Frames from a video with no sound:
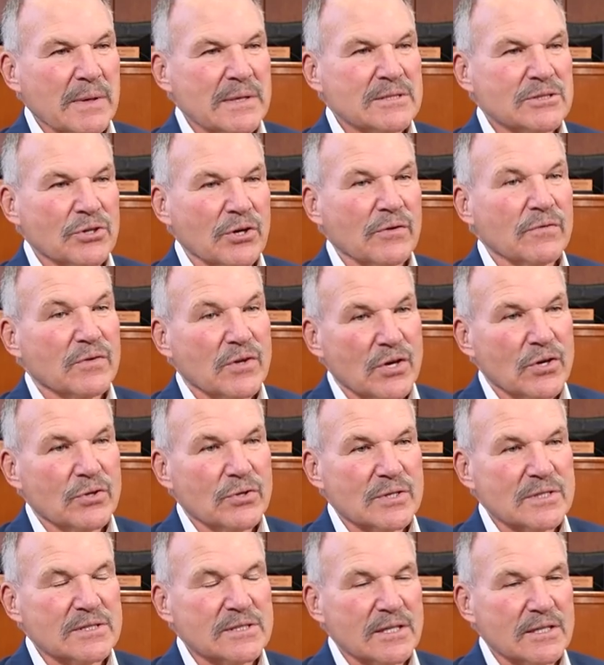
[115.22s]
me serve you,
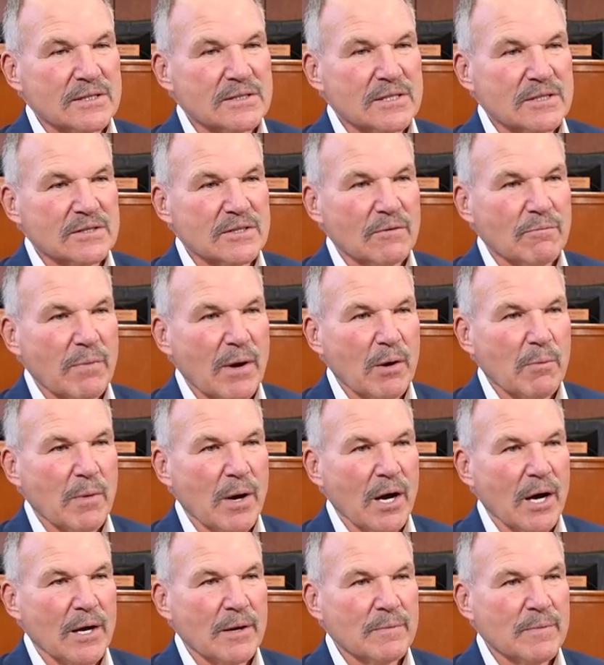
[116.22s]
the citizens of
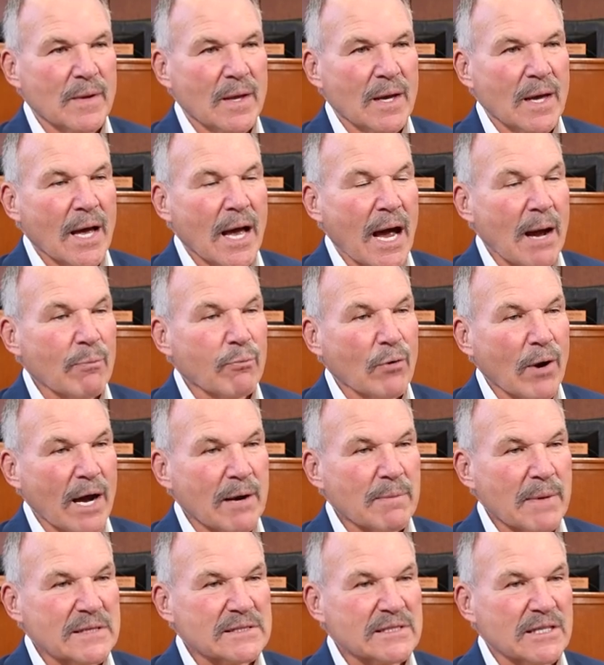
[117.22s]
Beaumont. I
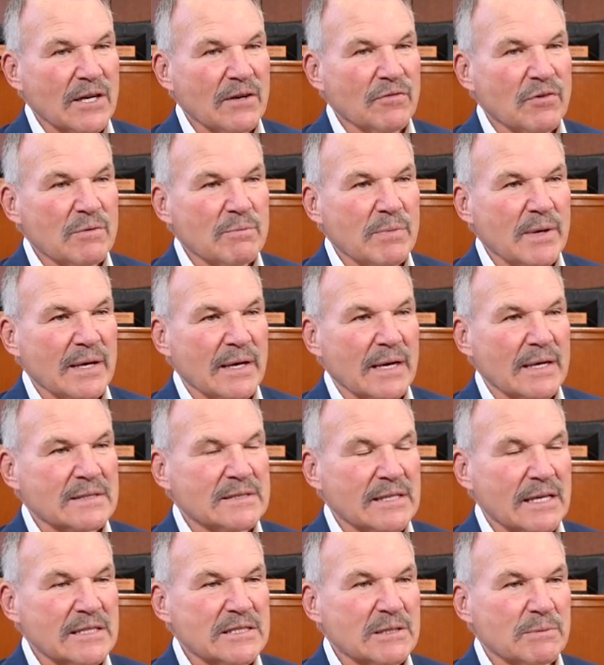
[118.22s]
pride myself on being
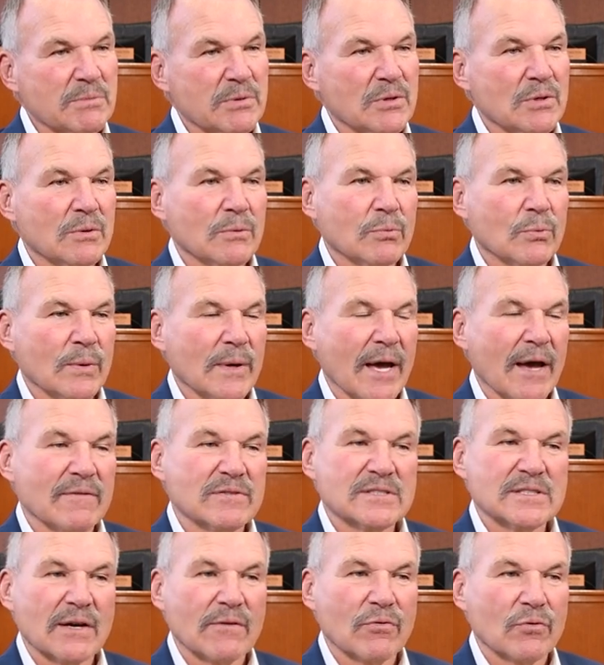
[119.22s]
accessible. We have
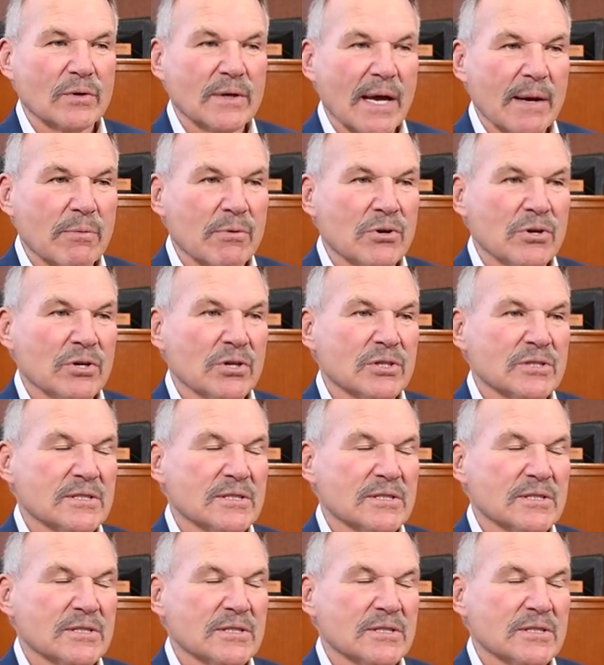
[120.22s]
several neighborhood